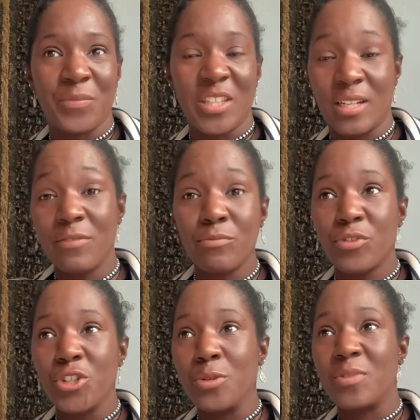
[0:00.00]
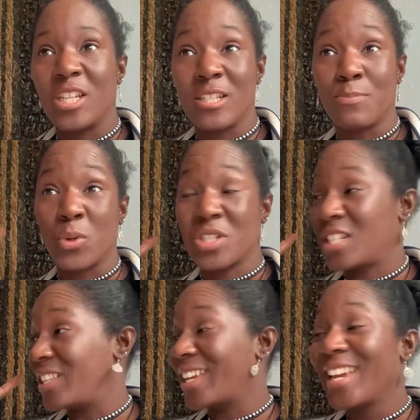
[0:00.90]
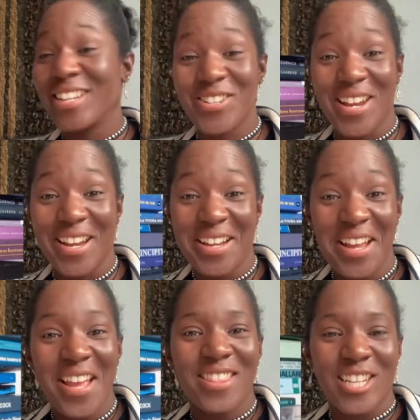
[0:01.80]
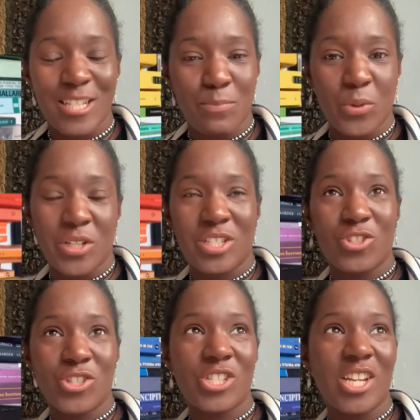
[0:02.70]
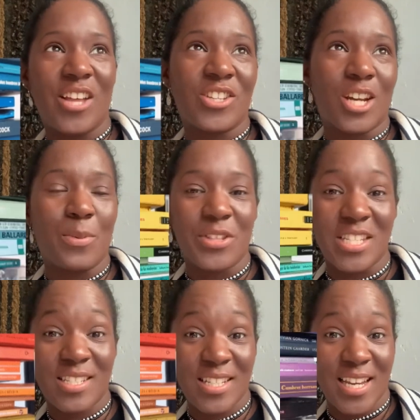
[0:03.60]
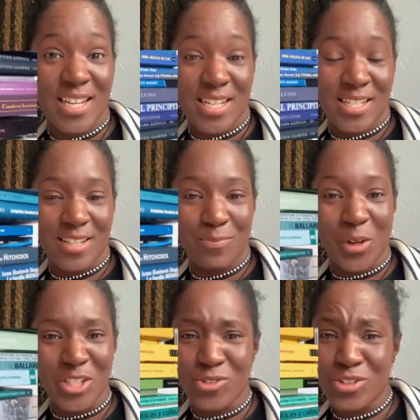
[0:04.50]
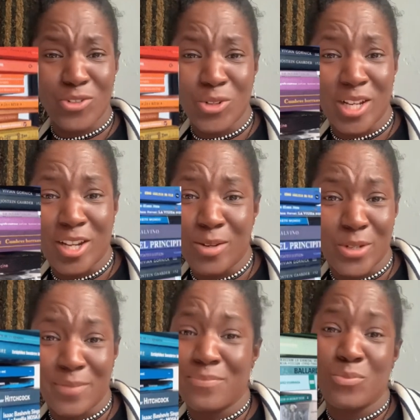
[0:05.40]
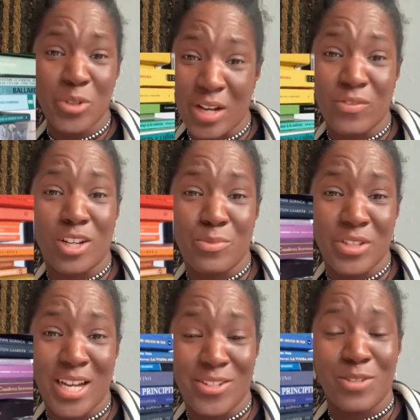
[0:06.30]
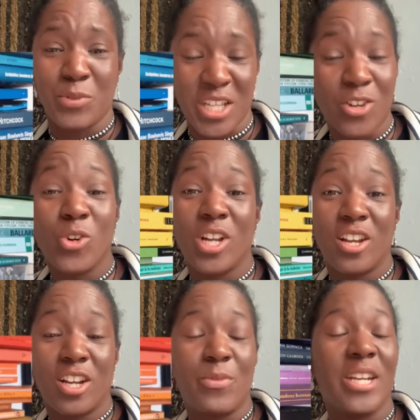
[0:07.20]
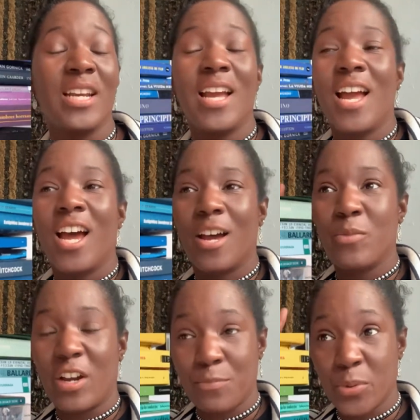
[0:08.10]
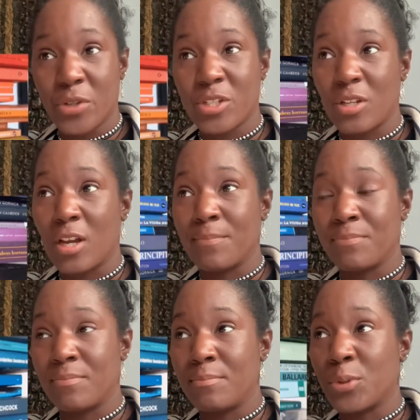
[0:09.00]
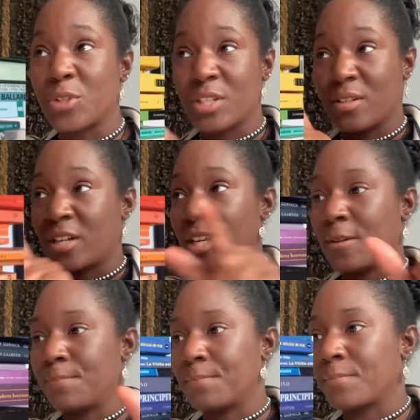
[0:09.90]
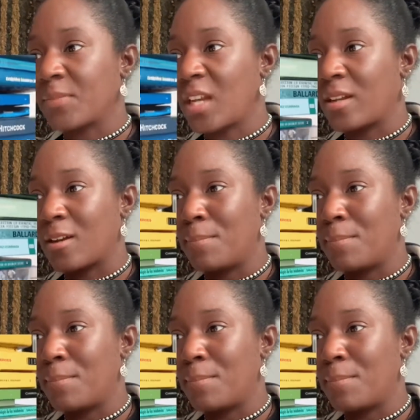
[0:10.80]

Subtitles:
living room. There's books in the kitchen. There's books just at the top of the stairs. My children call it a library. We don't have a library in the house, but they call it a library. We have books in like a